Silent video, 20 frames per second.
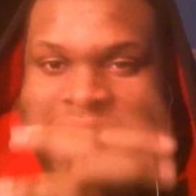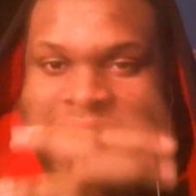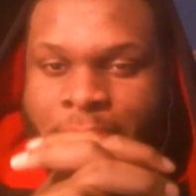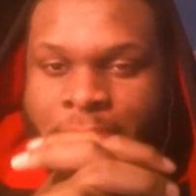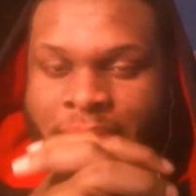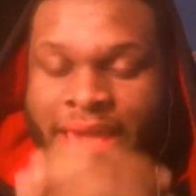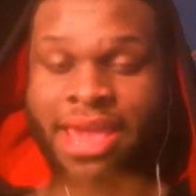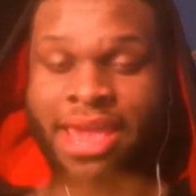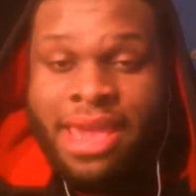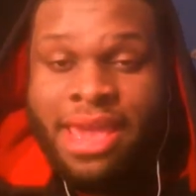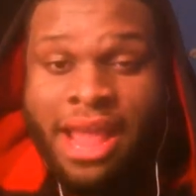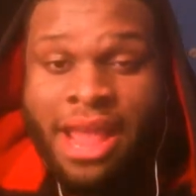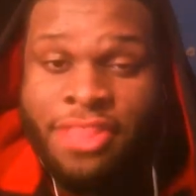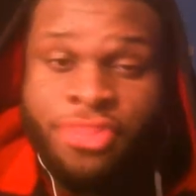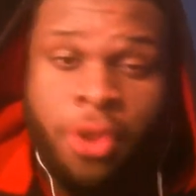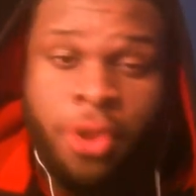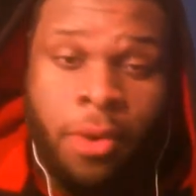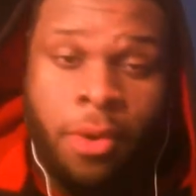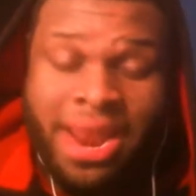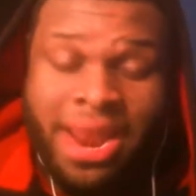gameplay,
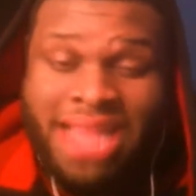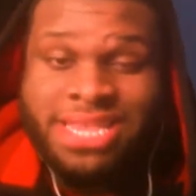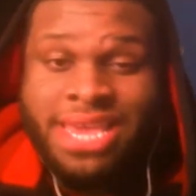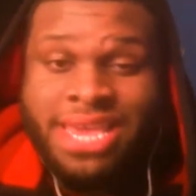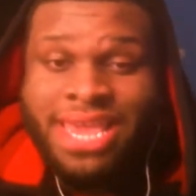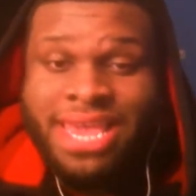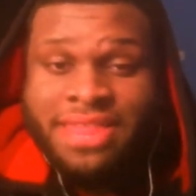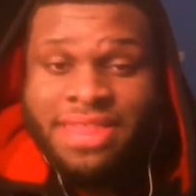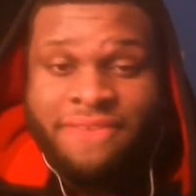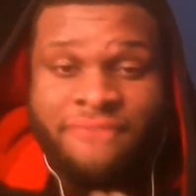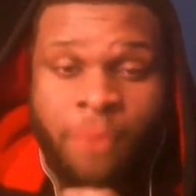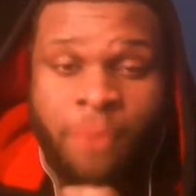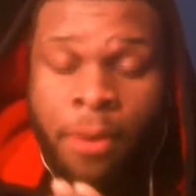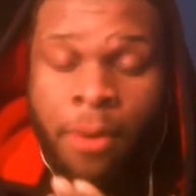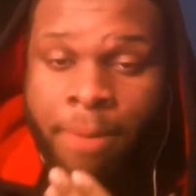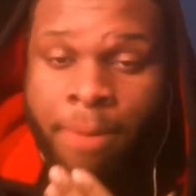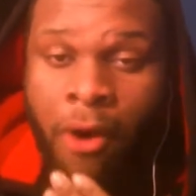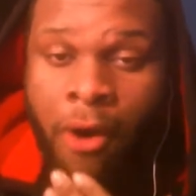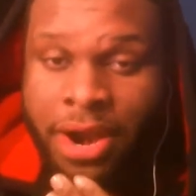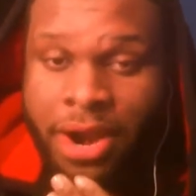and throwing that together
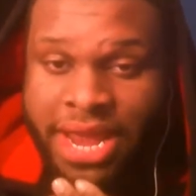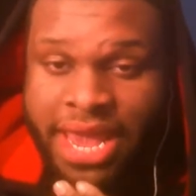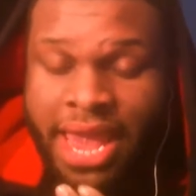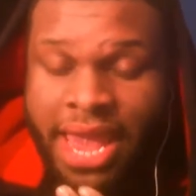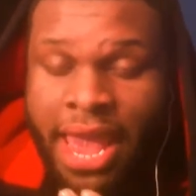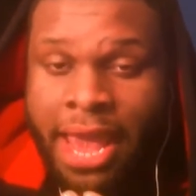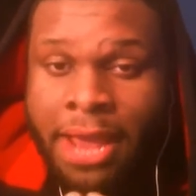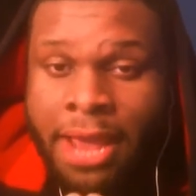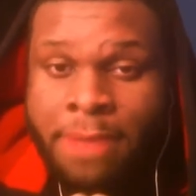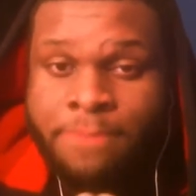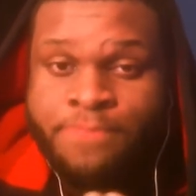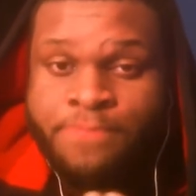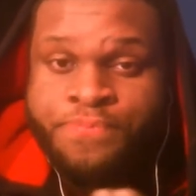for a party game.